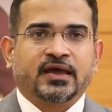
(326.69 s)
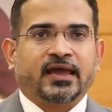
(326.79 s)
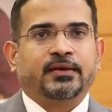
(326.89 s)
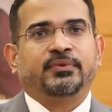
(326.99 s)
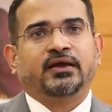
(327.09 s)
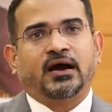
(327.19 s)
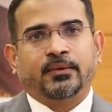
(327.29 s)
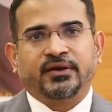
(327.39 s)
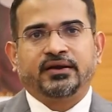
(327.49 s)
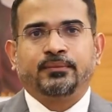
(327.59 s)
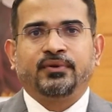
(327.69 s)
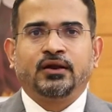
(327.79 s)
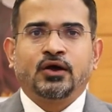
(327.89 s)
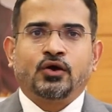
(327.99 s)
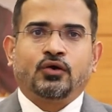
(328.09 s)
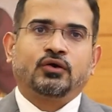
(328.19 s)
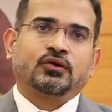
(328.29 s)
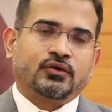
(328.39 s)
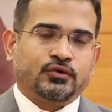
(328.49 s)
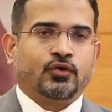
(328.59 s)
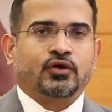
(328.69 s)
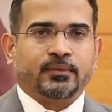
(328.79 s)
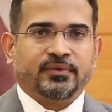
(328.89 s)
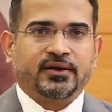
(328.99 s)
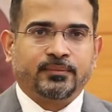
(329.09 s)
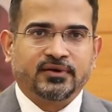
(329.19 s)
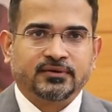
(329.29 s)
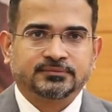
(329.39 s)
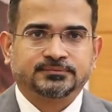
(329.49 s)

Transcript: can be arbitrable or non-arbitrable.